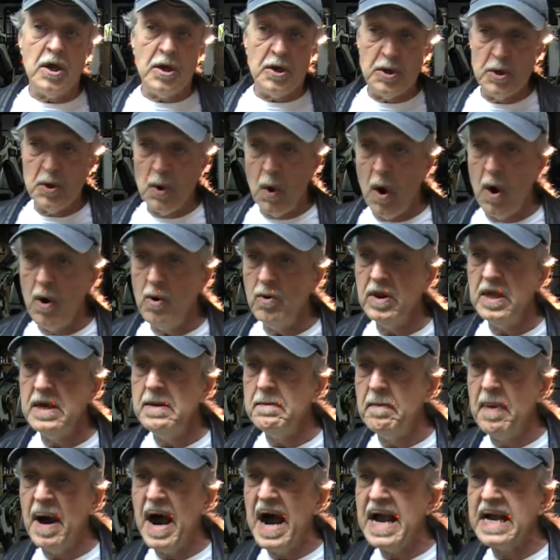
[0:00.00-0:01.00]
You only
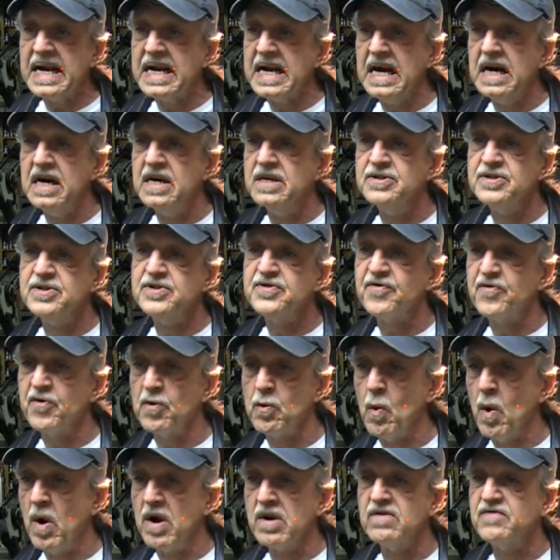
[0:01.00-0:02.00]
buy guns for
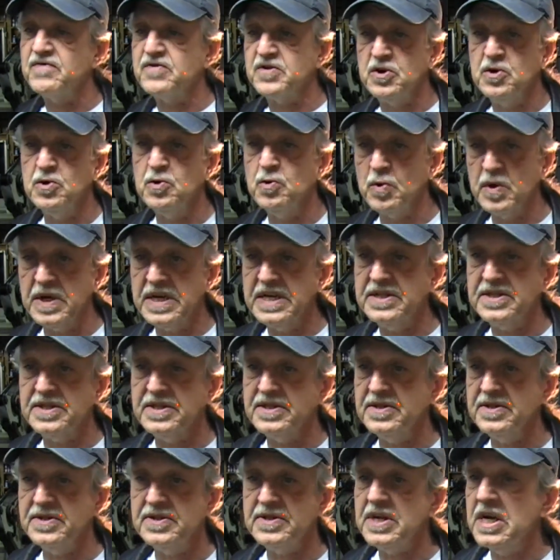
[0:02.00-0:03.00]
one of two
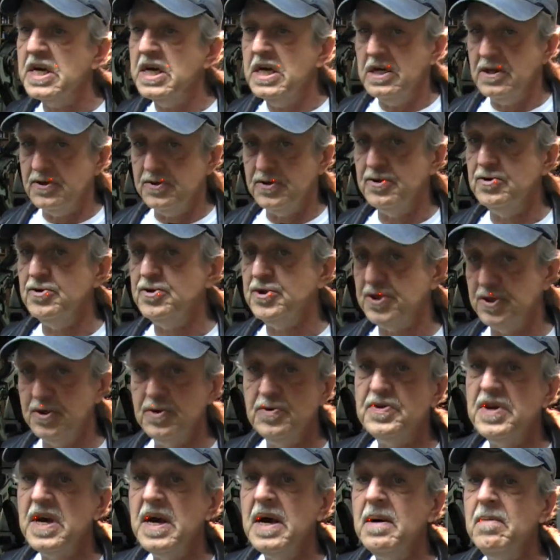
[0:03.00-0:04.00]
reasons to
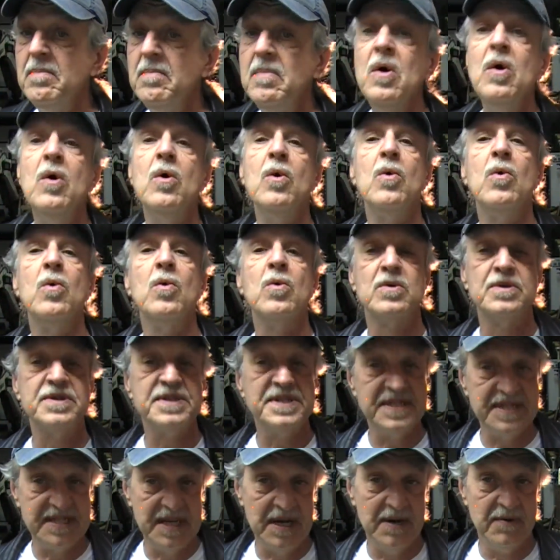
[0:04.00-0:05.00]
shoot them or to
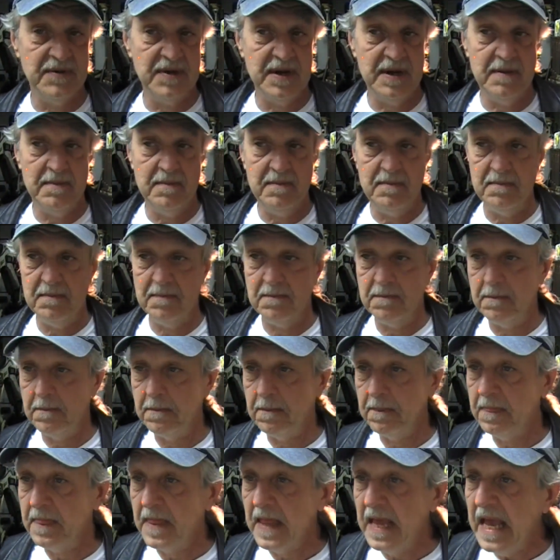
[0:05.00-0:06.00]
sell them.
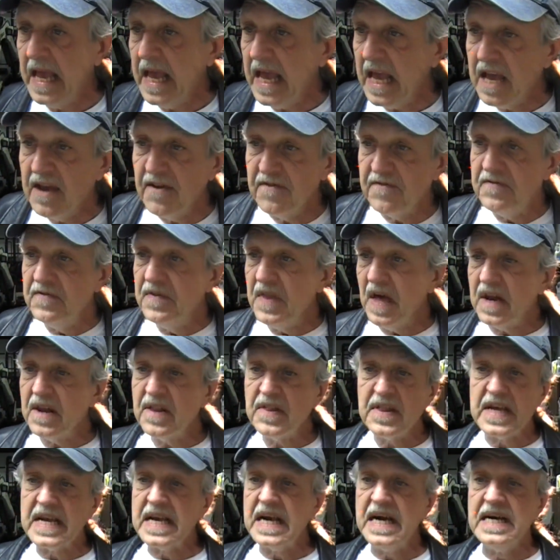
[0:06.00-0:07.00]
If none
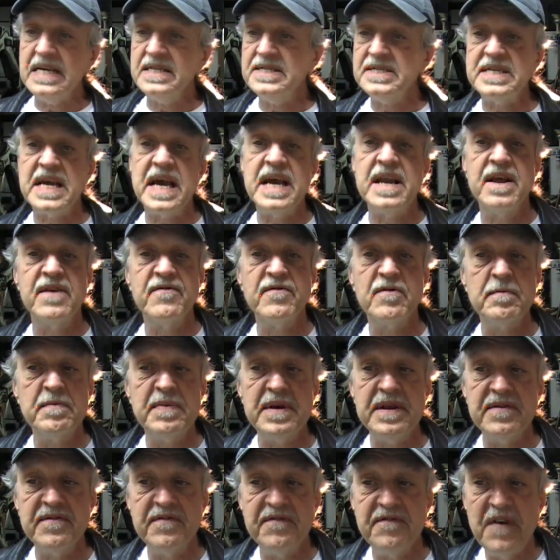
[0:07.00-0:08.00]
of the guns had ever
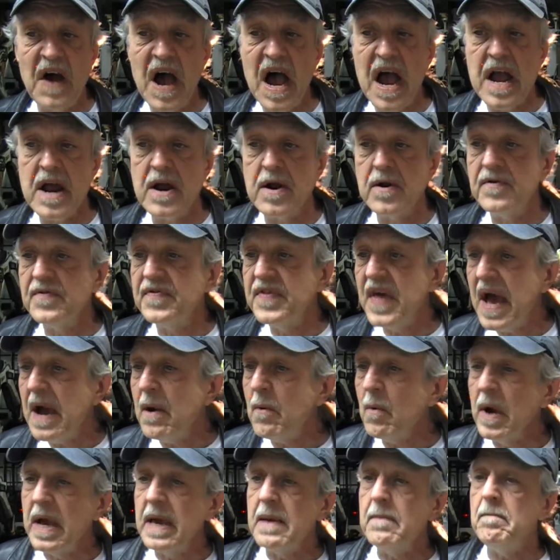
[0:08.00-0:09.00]
been fired,
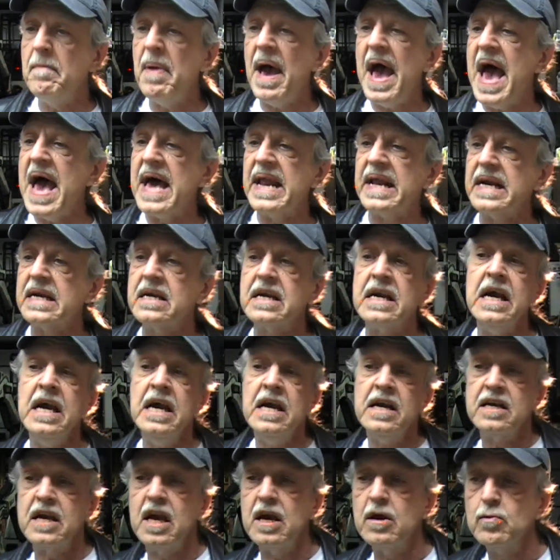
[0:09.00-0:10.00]
that way Paddock
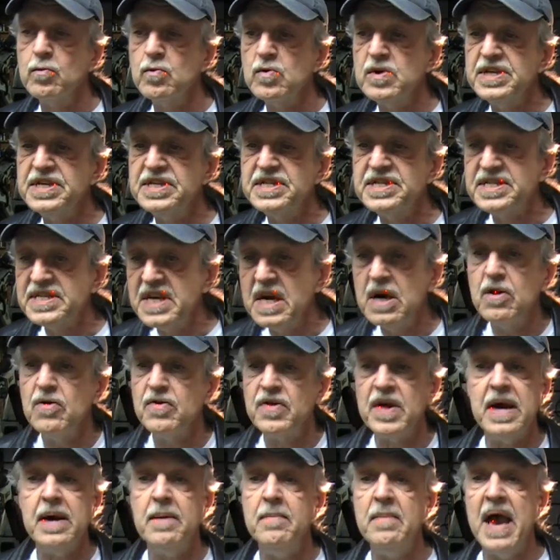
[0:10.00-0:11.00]
can resell
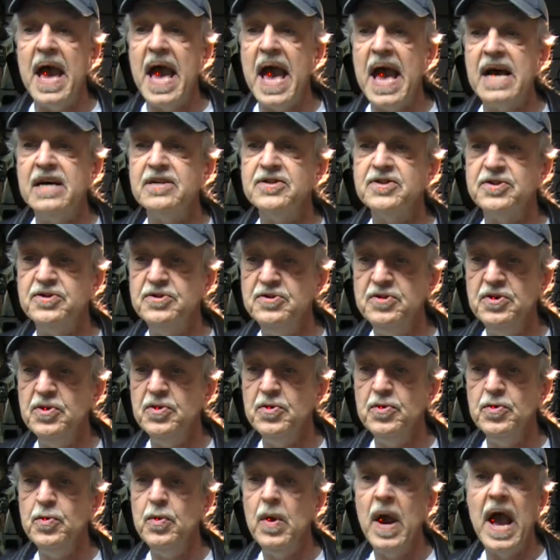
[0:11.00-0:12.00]
them as
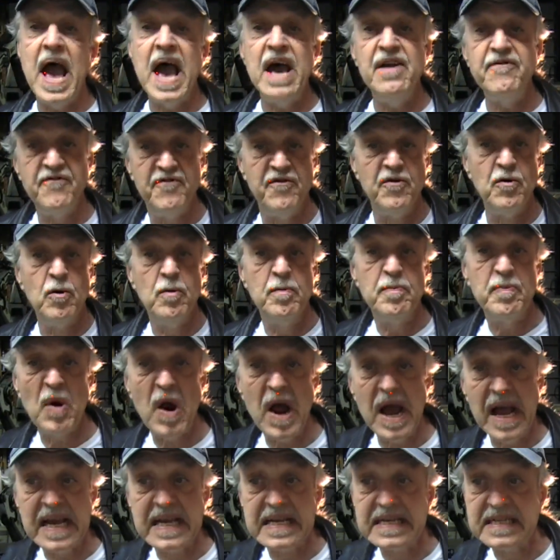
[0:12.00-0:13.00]
new at full
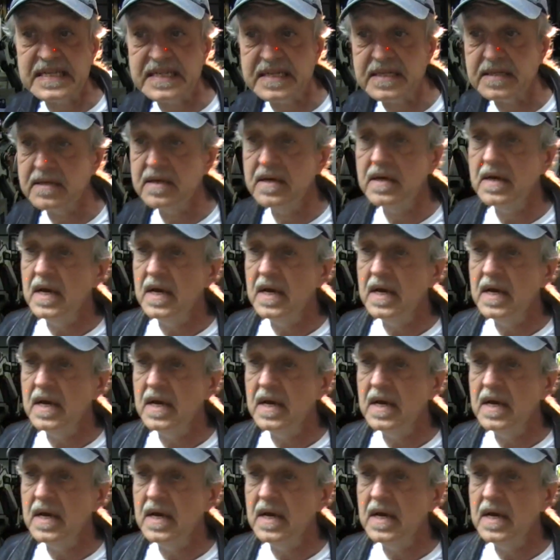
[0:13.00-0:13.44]
price.